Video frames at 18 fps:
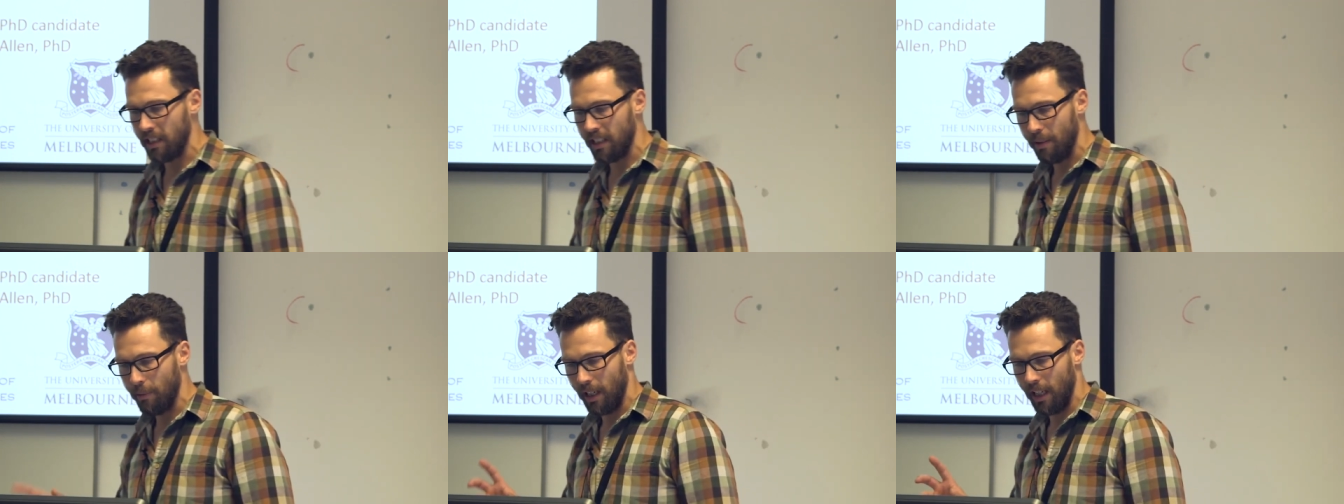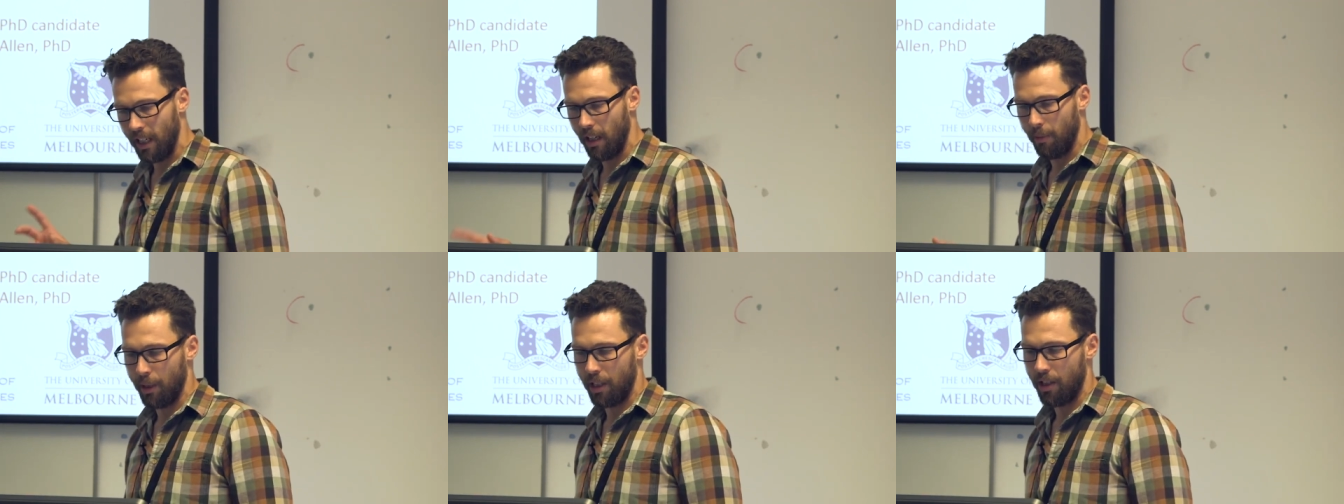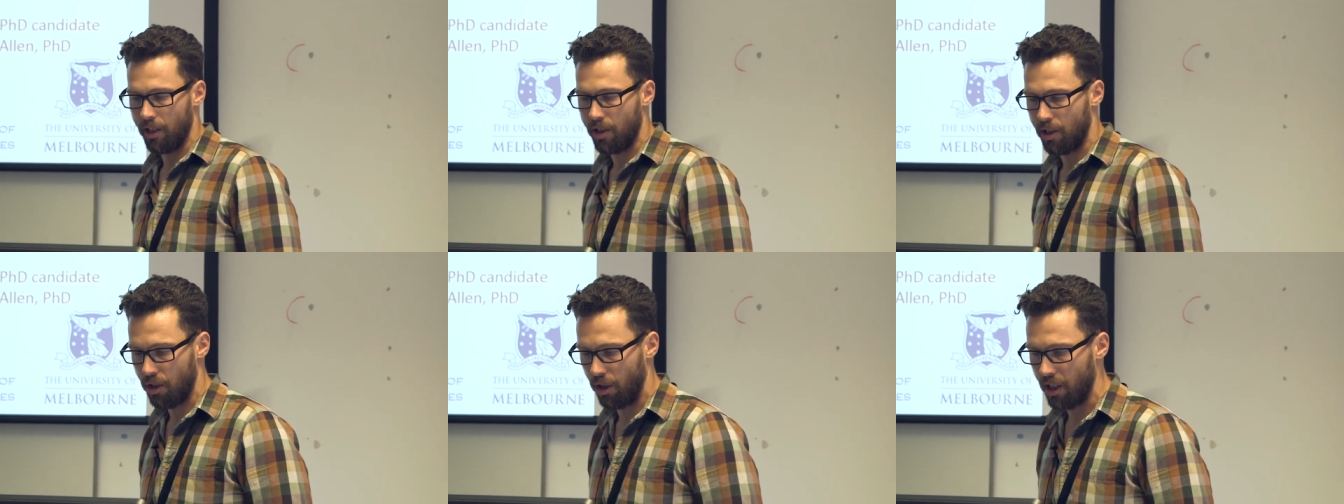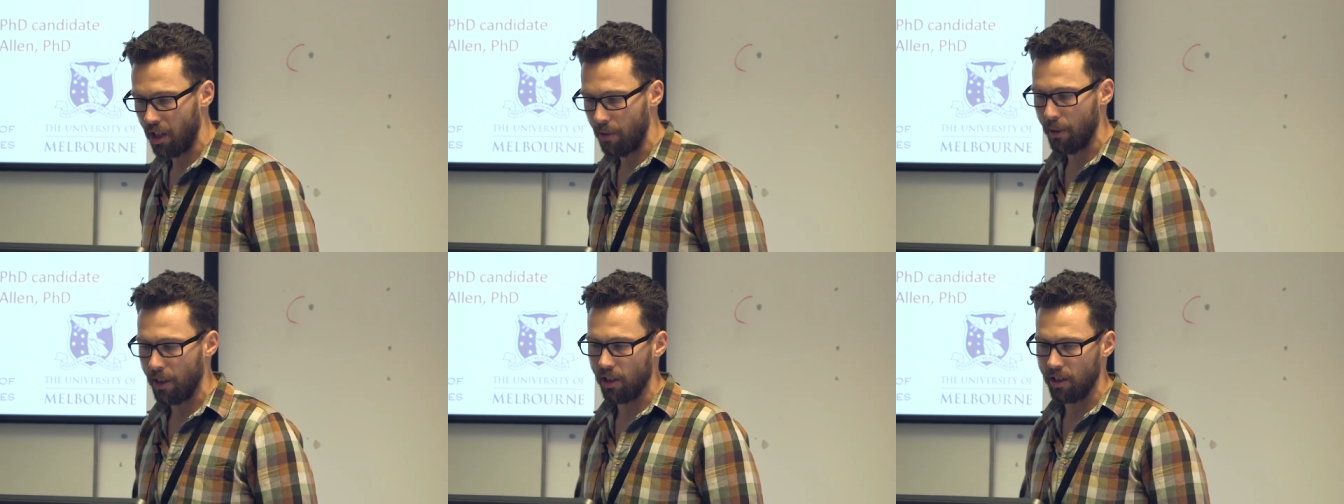seem a little bit
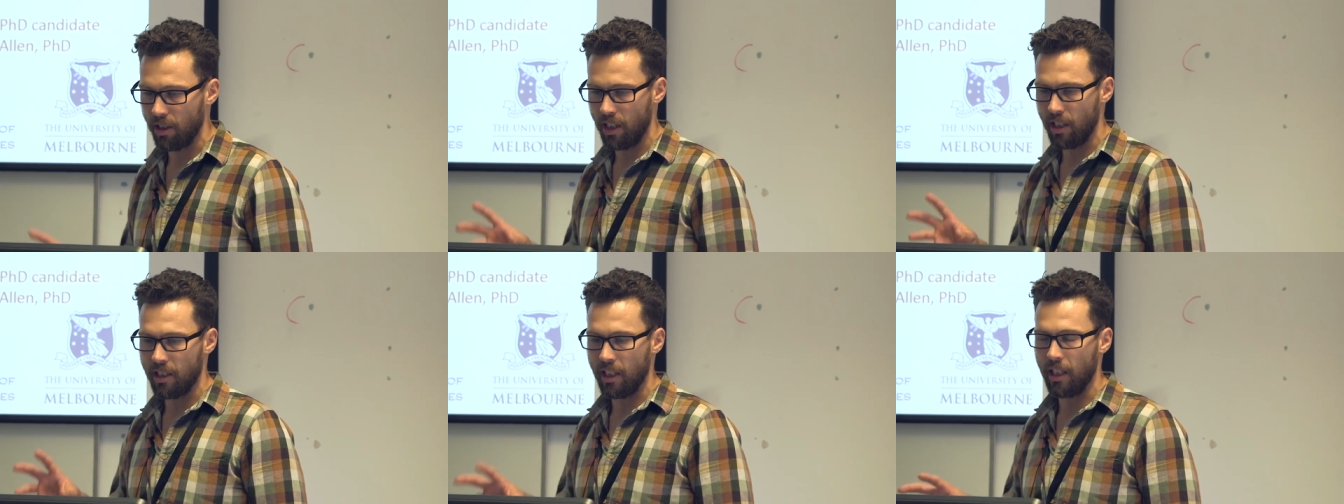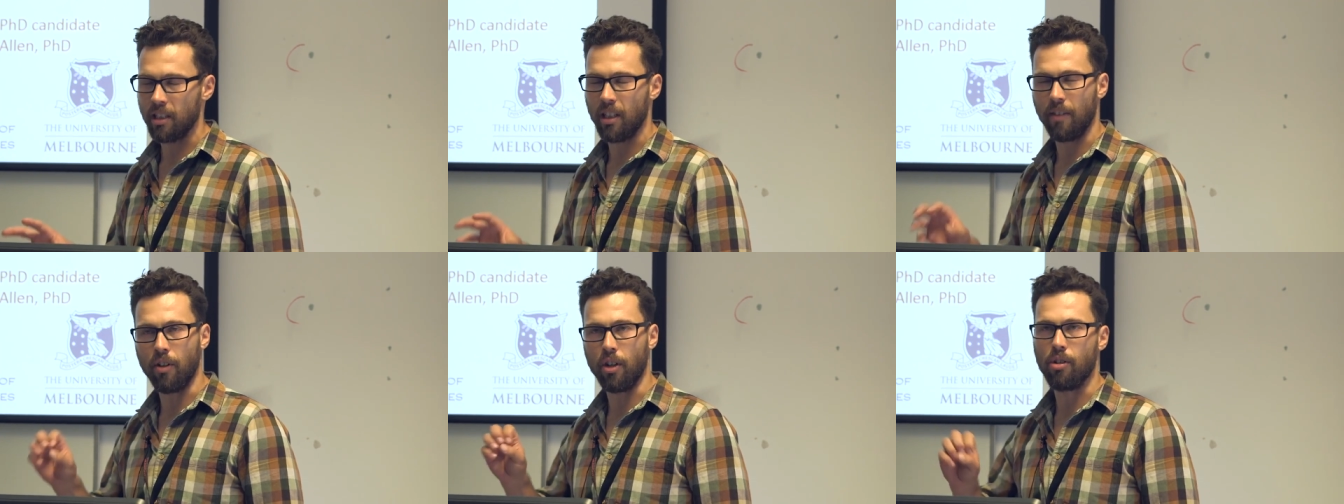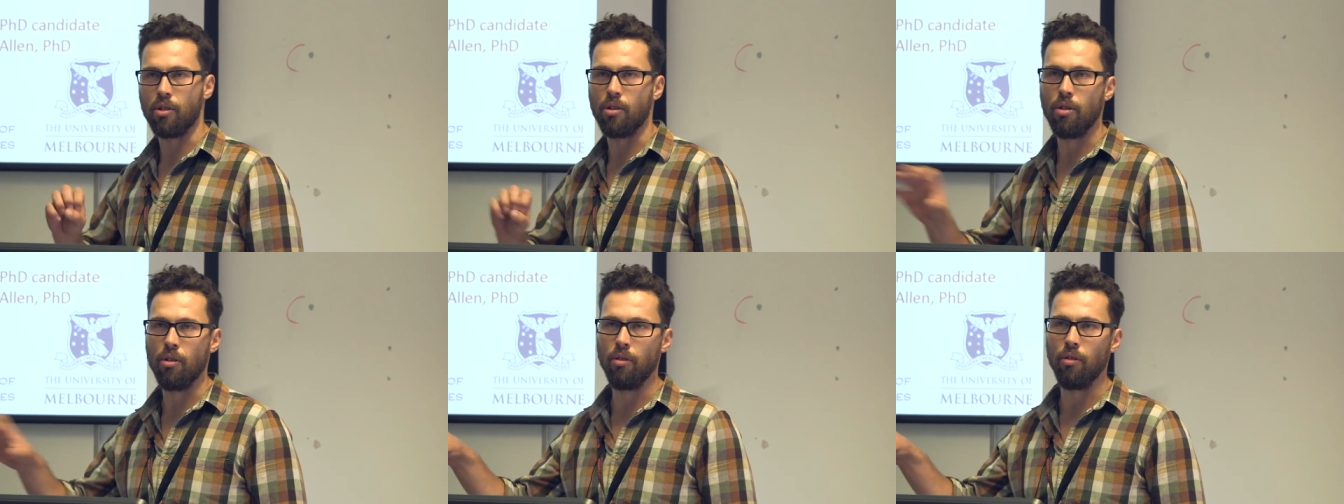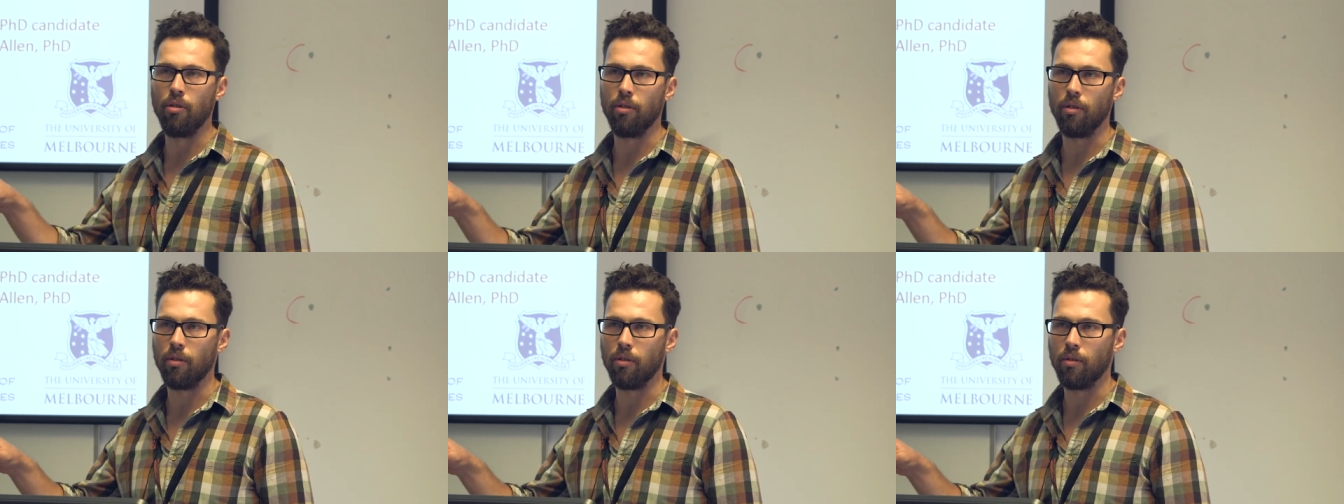disjointed because in a sense I've got
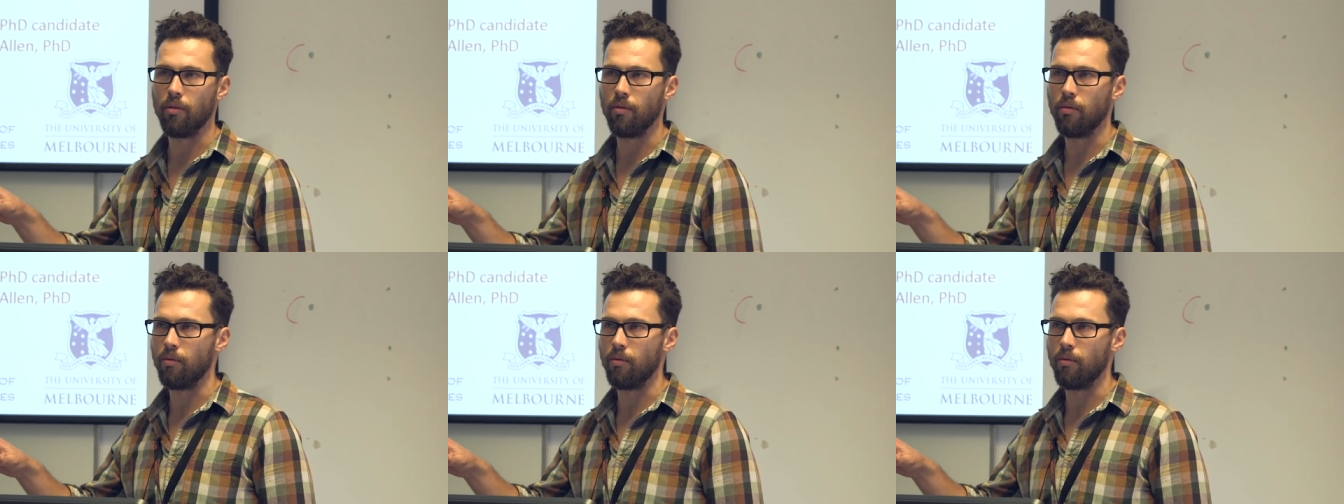two